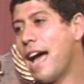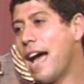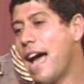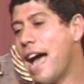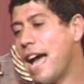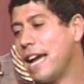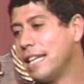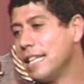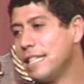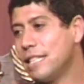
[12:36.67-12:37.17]

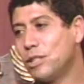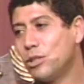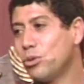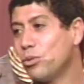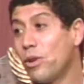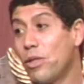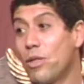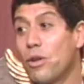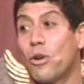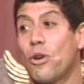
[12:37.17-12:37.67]
I didn't
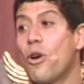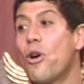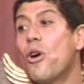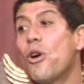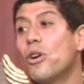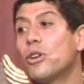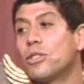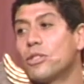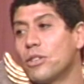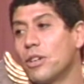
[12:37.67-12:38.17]
do in the
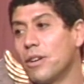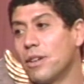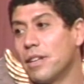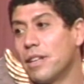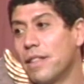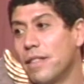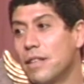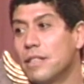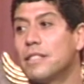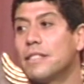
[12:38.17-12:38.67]
rehearsal
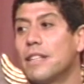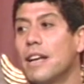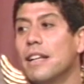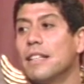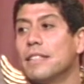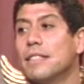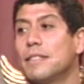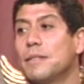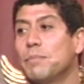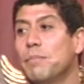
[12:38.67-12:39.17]
the
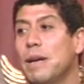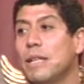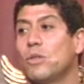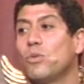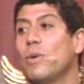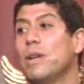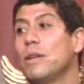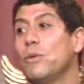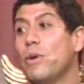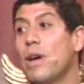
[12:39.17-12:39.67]
stunts, but
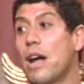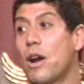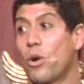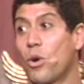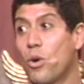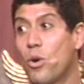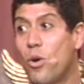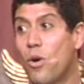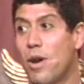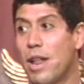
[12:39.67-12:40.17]
when we are
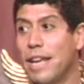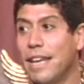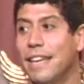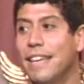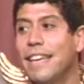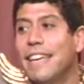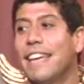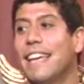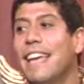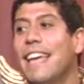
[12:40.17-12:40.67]

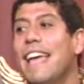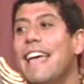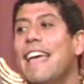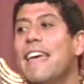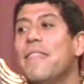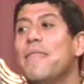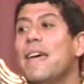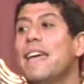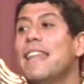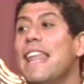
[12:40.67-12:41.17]
rolling,
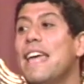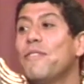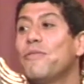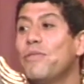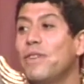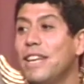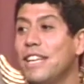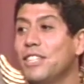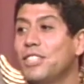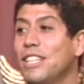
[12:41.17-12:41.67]
then I
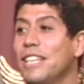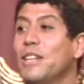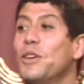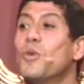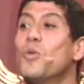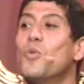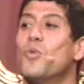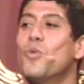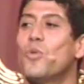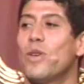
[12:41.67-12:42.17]
finishing
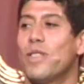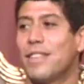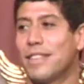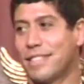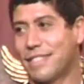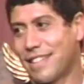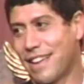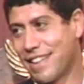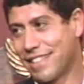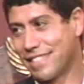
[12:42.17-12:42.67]
with the
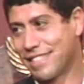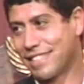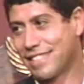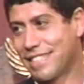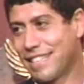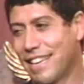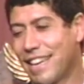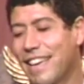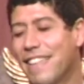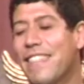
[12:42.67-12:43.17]
stunts. You
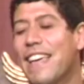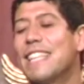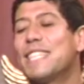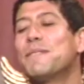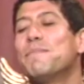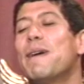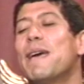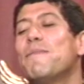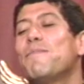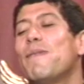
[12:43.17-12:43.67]
can't That's
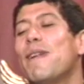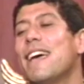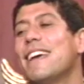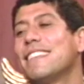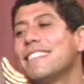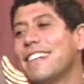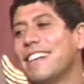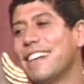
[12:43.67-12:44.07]
my it. pleasure.